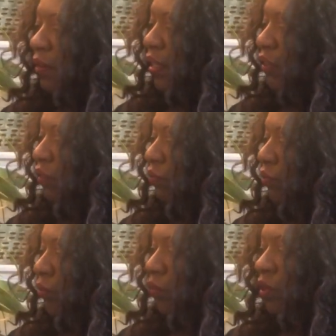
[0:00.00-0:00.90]
It's
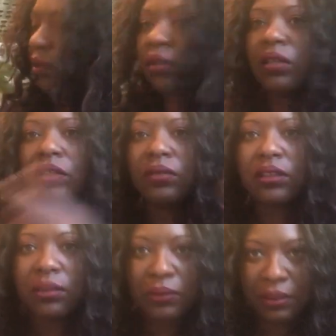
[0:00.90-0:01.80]
grouped
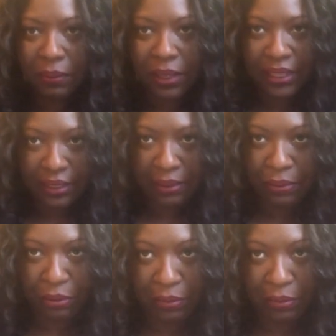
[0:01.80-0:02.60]
closely with the plants up here